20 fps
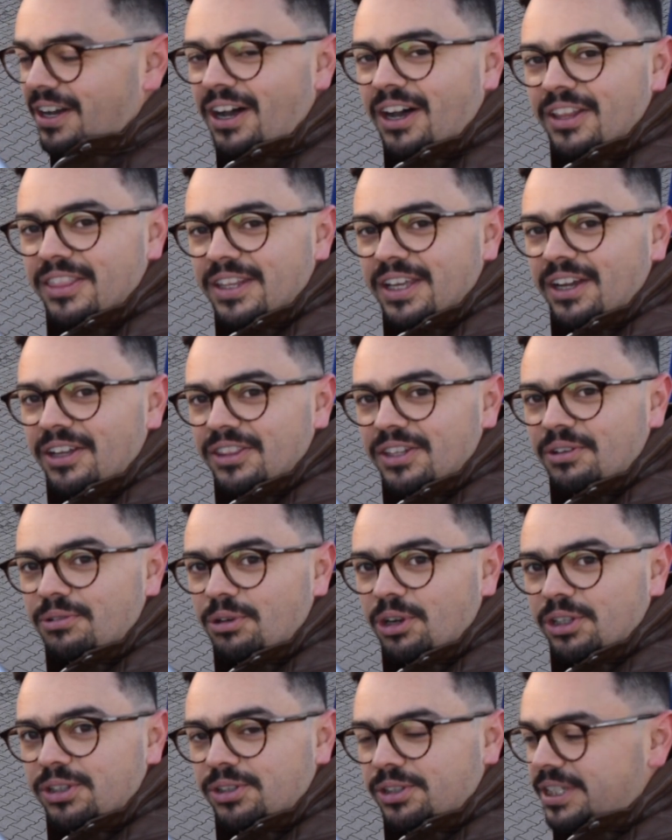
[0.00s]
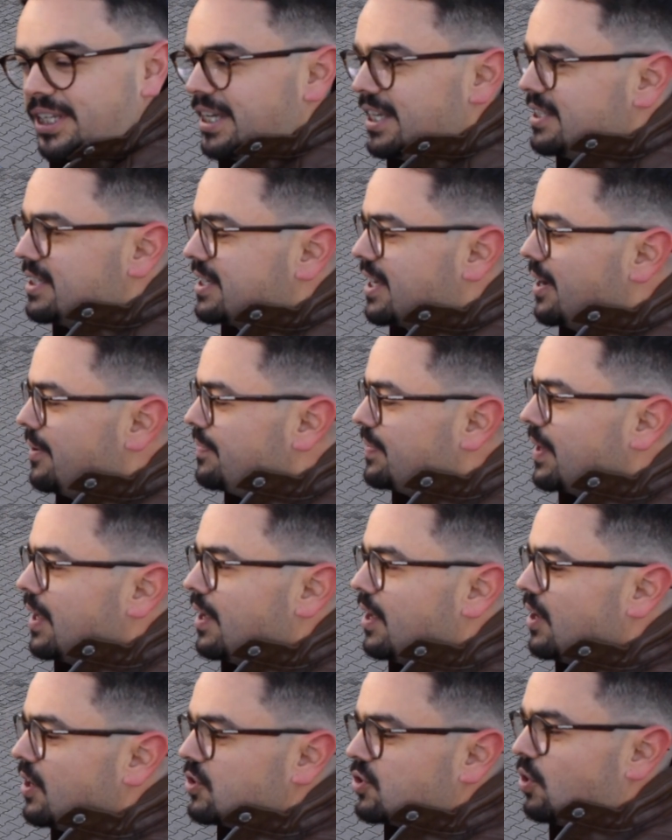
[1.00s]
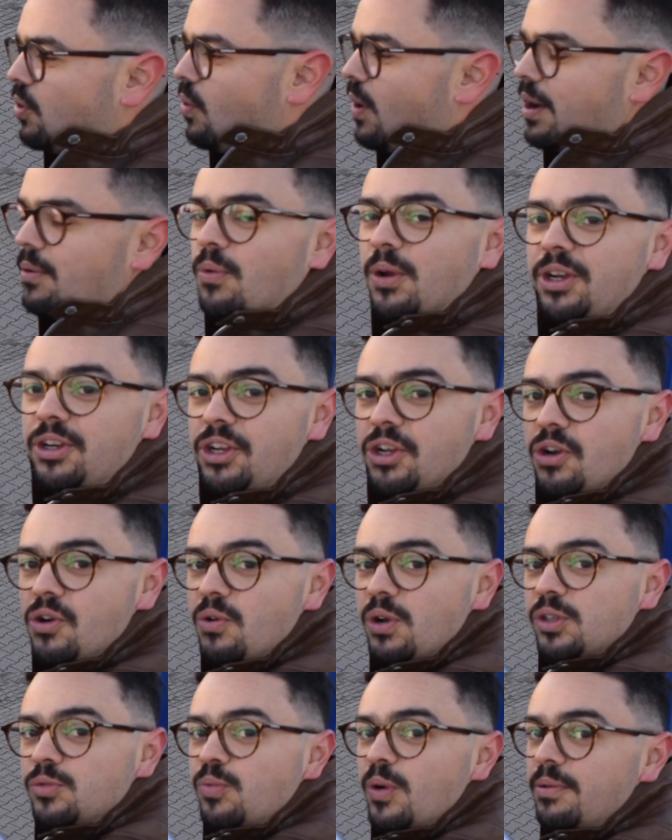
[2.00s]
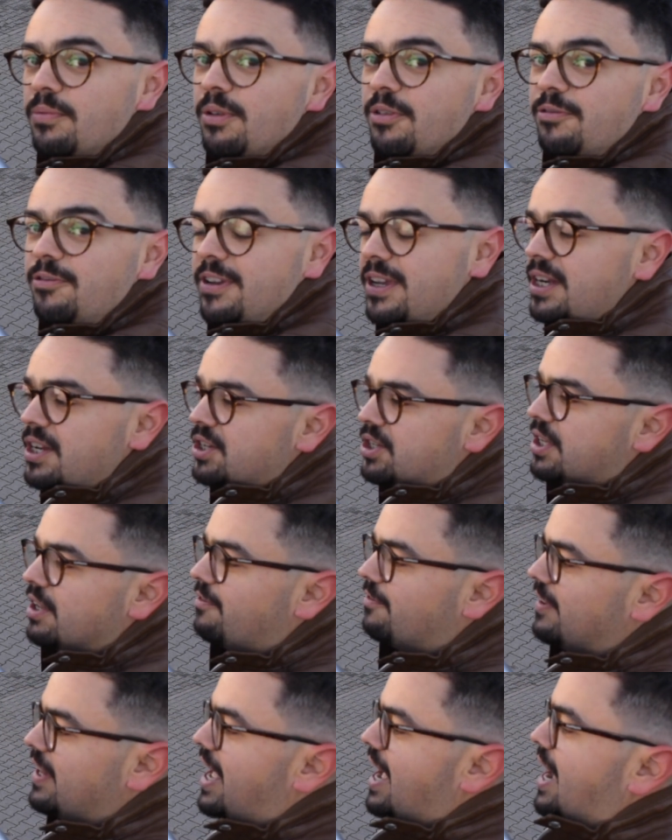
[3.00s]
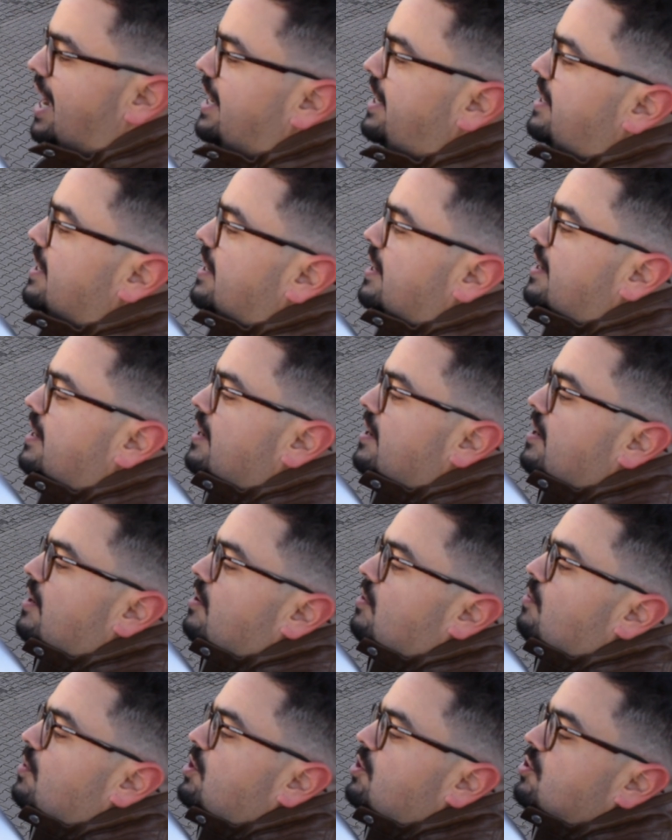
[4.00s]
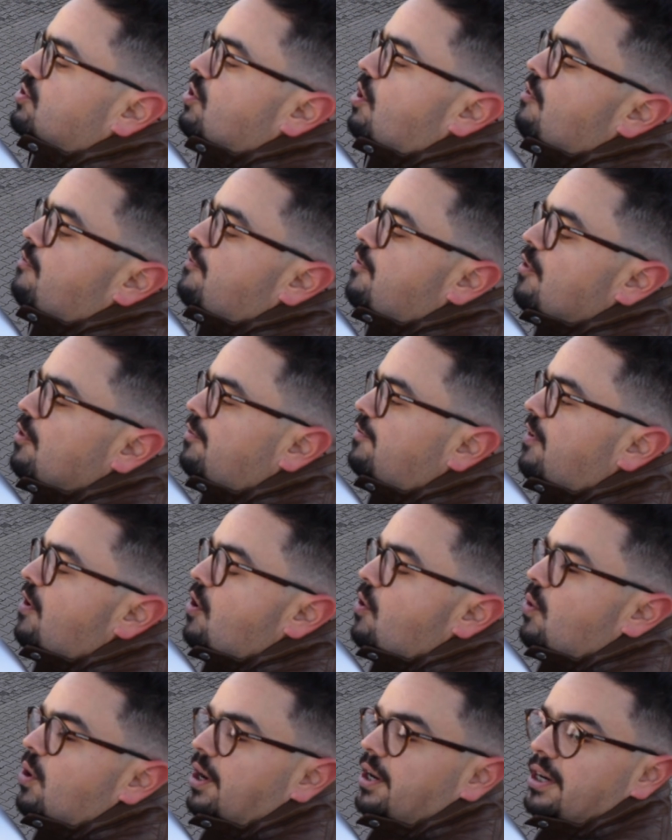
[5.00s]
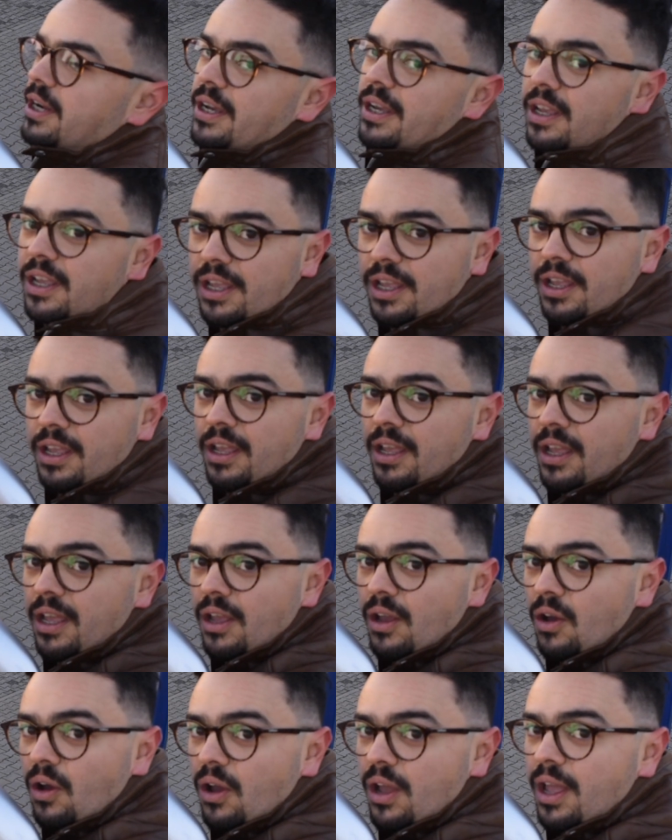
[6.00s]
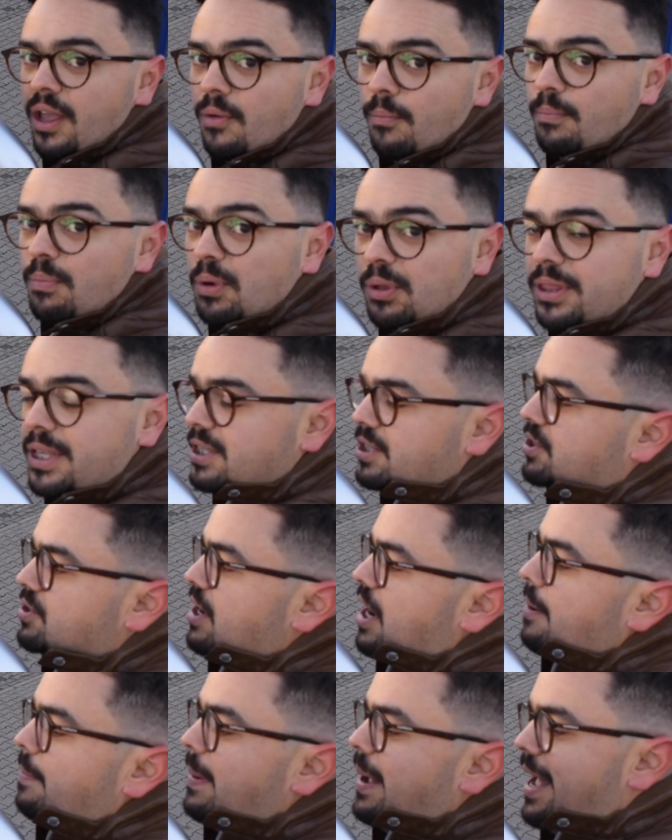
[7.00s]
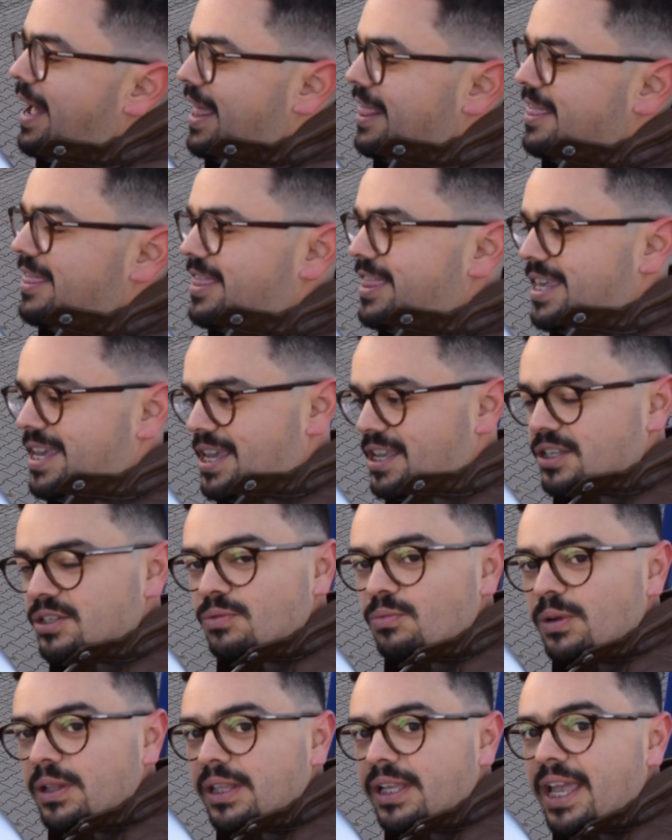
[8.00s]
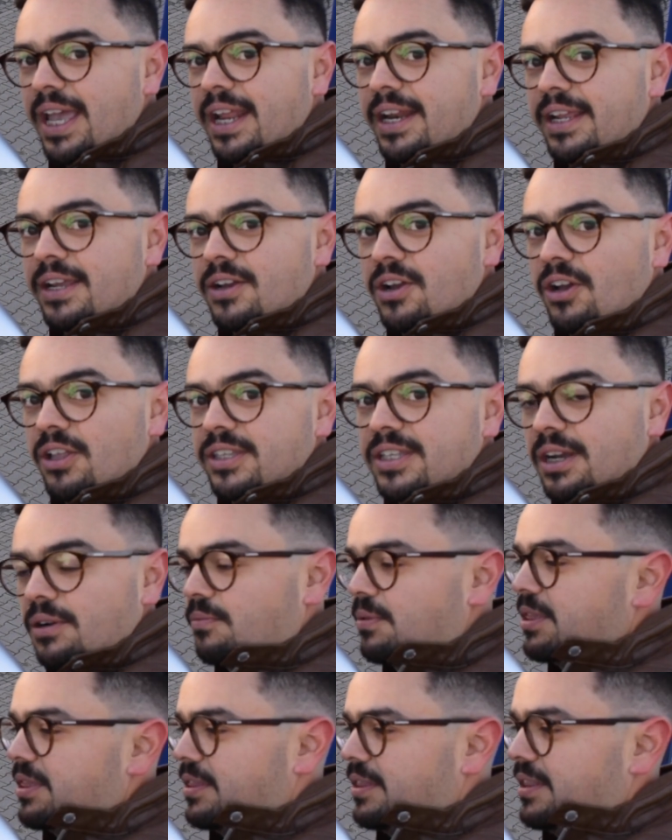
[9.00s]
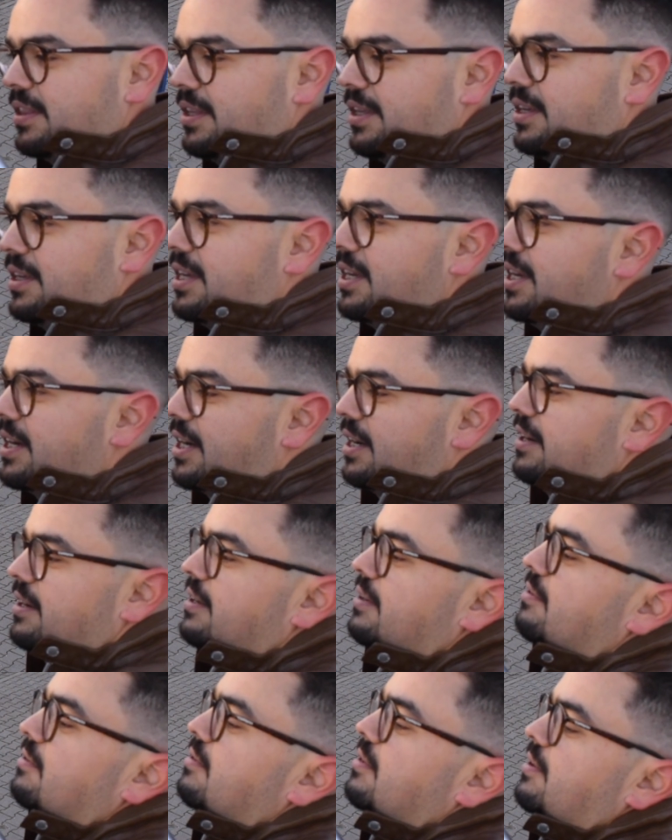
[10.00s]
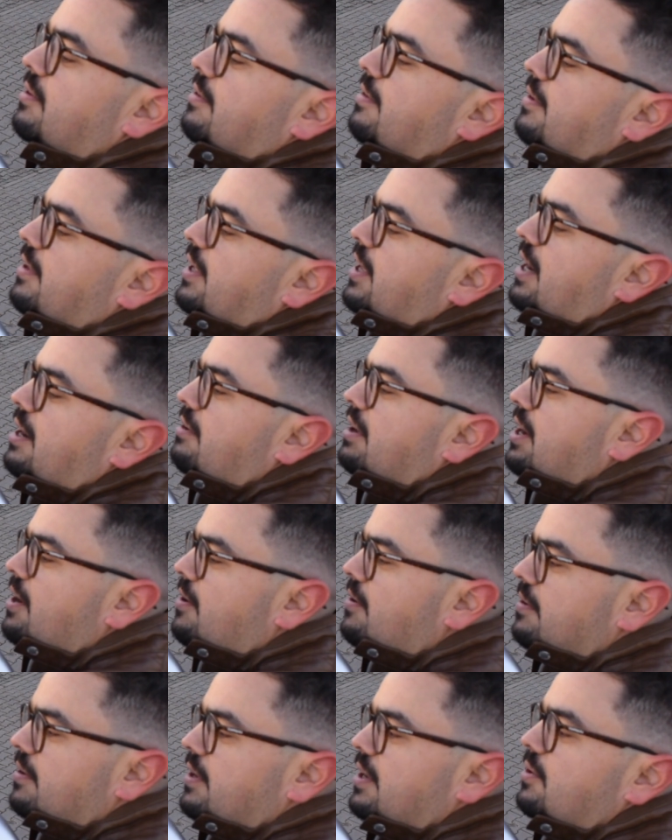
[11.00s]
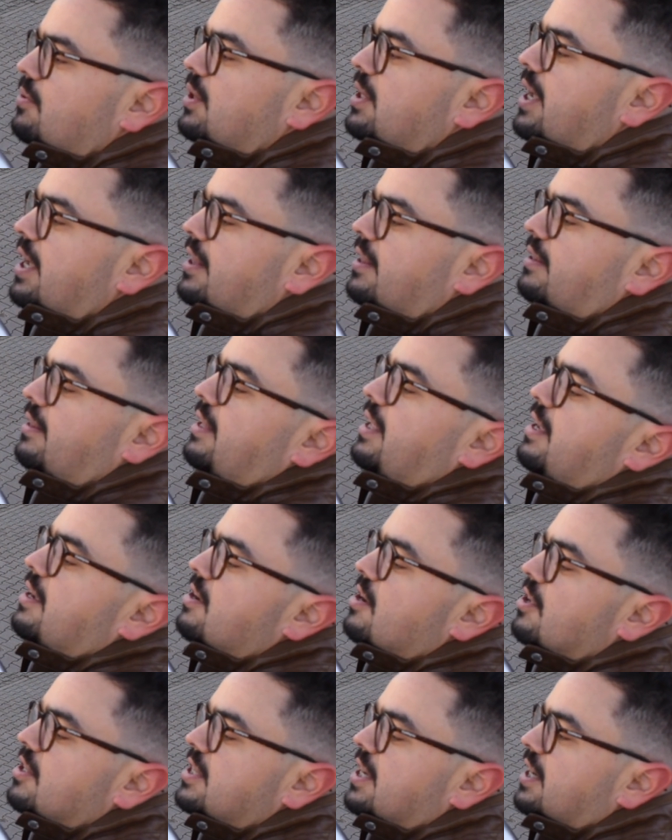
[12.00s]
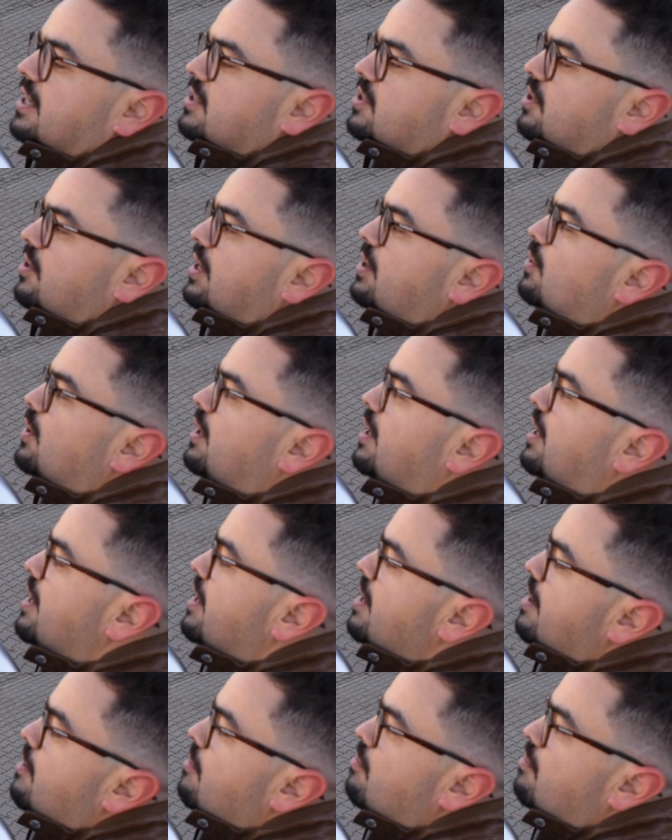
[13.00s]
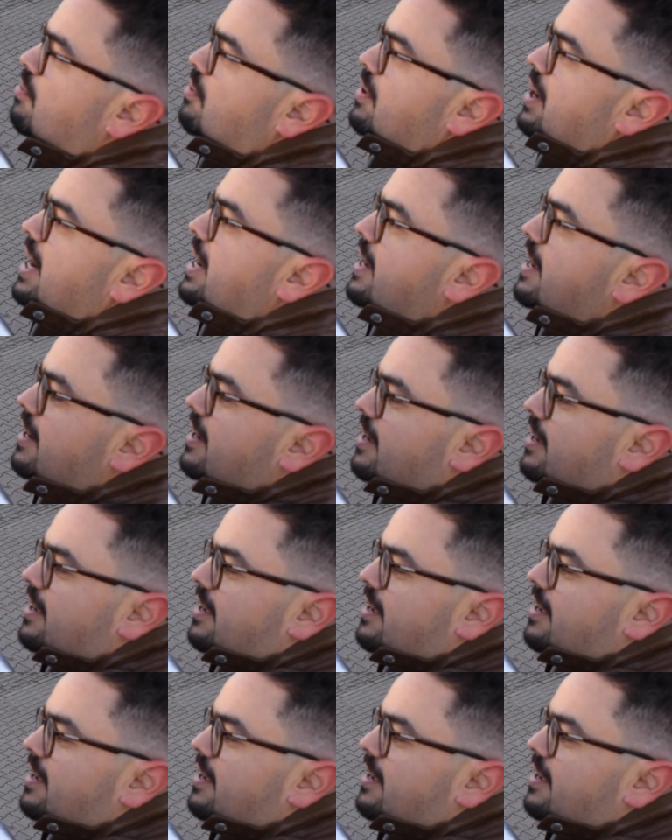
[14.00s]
on the rotor disc. So what we do is when we finish the flight, we just go full forward, put the strap, and this will get in contact with here. There we go. It will get in contact. So it will brake.